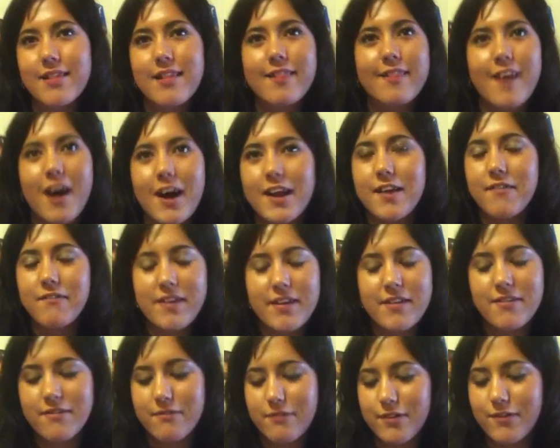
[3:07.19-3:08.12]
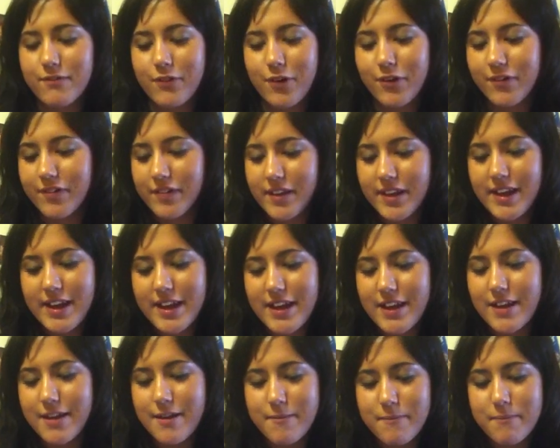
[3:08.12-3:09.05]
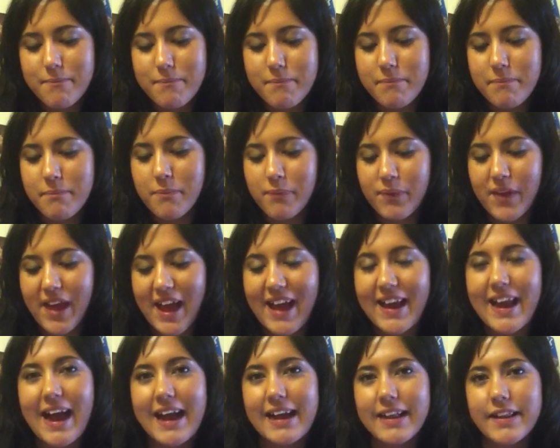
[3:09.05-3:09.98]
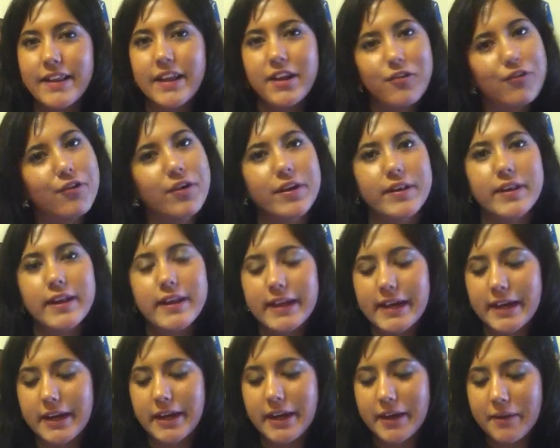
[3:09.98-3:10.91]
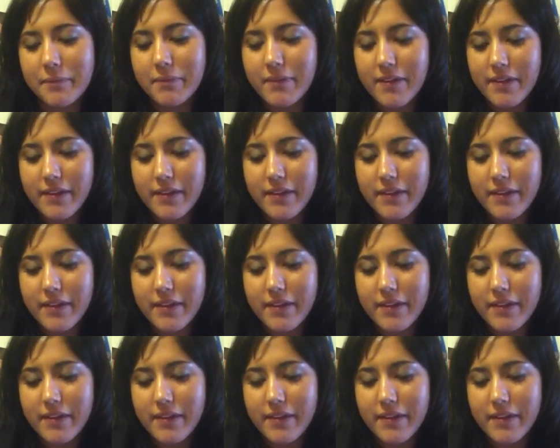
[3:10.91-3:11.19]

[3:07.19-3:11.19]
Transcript: the thought of it revolted him, and I leaned toward the later.